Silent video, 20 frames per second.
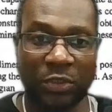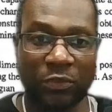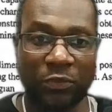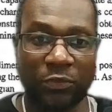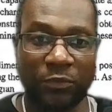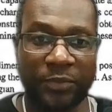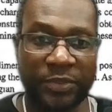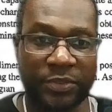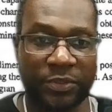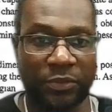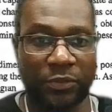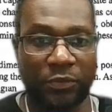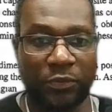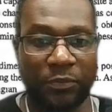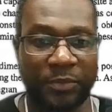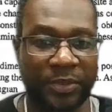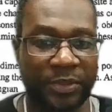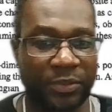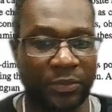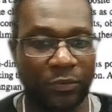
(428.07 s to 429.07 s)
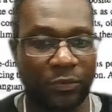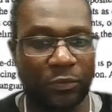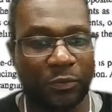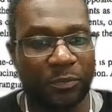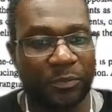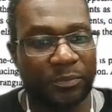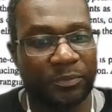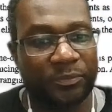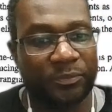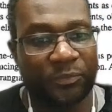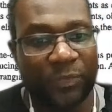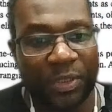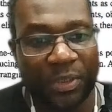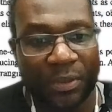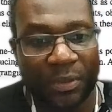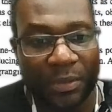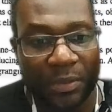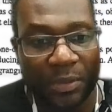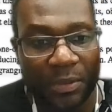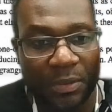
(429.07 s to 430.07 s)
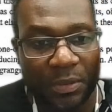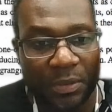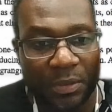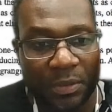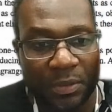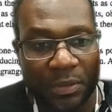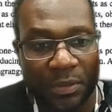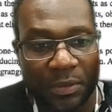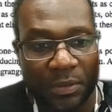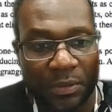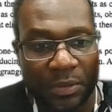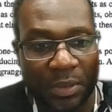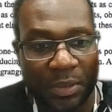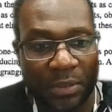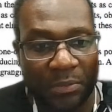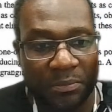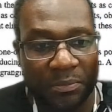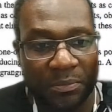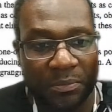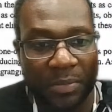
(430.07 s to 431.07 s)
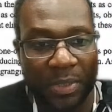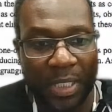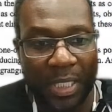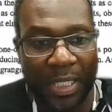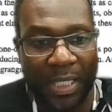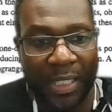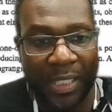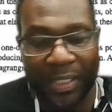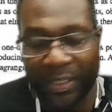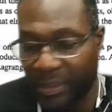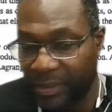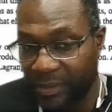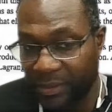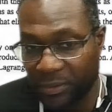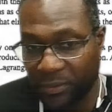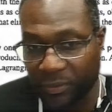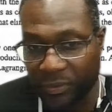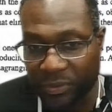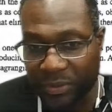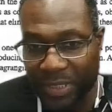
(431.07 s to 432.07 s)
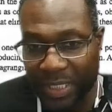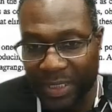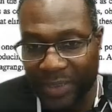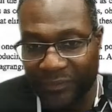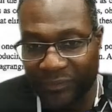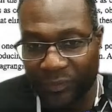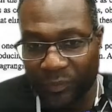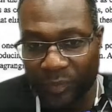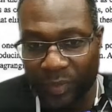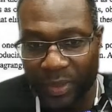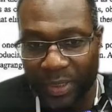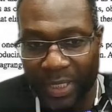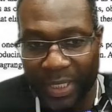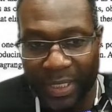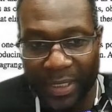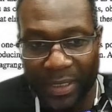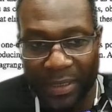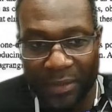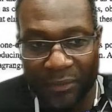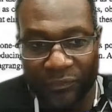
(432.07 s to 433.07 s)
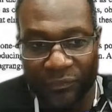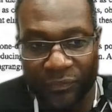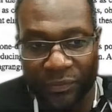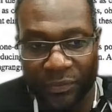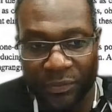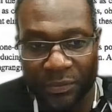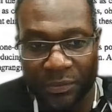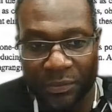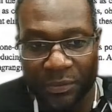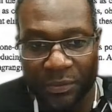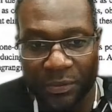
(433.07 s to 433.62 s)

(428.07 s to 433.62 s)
A hoop is a hoop is a hoop. Yep. It's not even 1/2